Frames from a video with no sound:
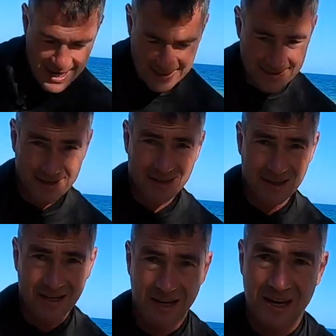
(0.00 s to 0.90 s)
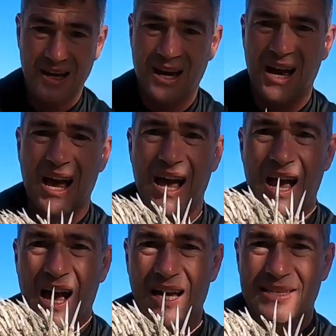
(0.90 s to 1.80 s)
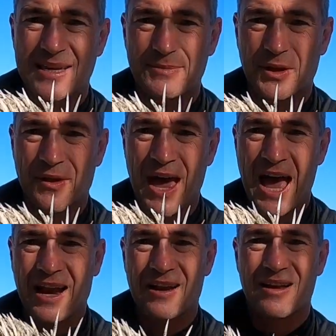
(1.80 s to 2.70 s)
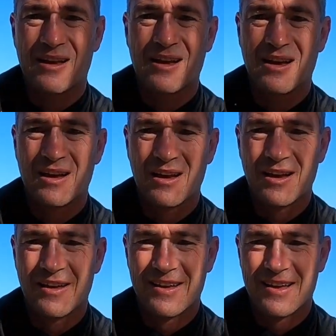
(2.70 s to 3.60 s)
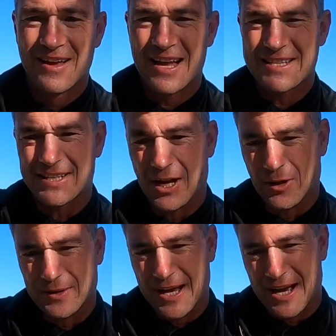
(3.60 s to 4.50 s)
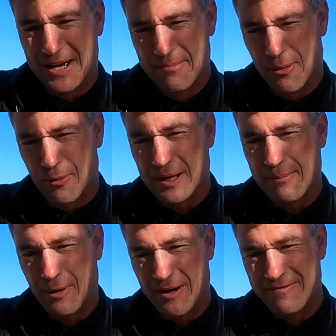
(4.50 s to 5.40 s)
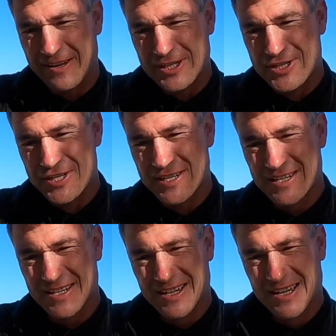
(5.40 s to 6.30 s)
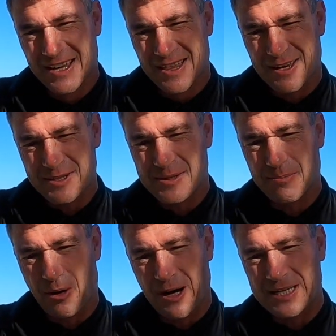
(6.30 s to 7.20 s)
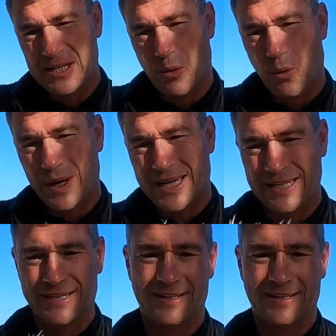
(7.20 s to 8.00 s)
and I stepped on that. That's an old porcupine fish. Those spikes are wicked.